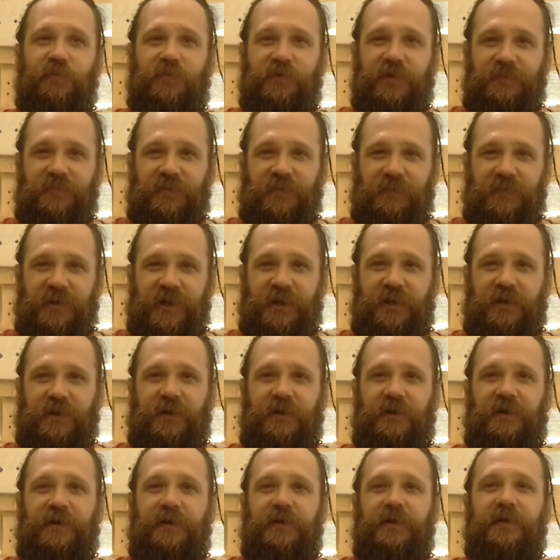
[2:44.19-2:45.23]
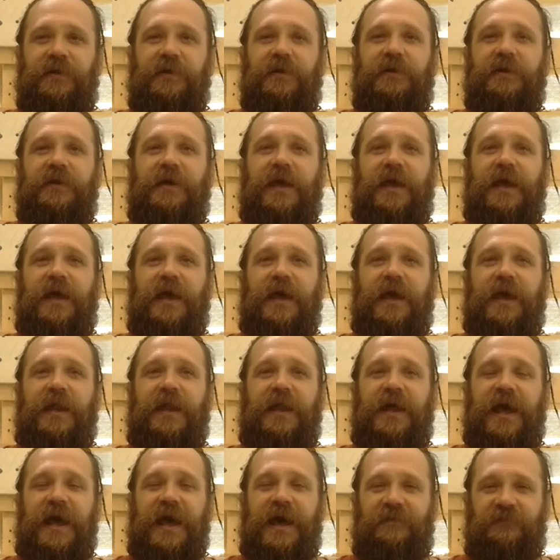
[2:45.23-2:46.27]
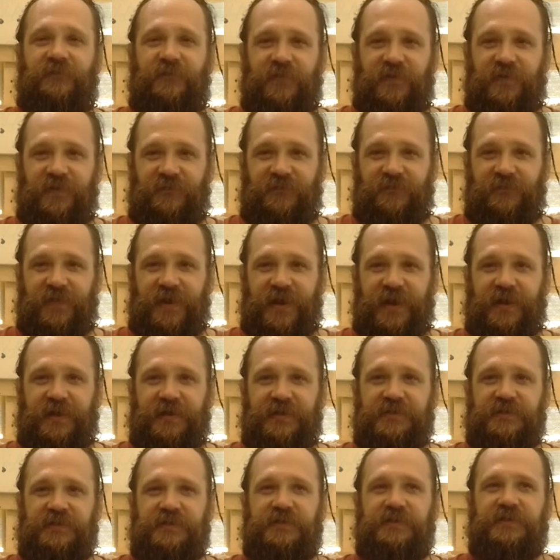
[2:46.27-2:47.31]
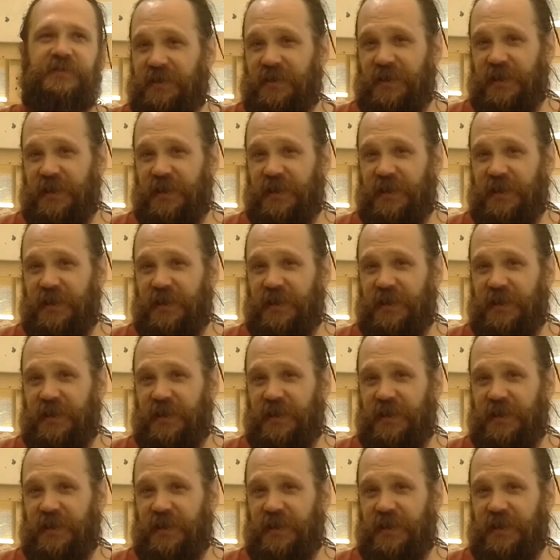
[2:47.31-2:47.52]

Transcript: Dolby Premiere and After Effects.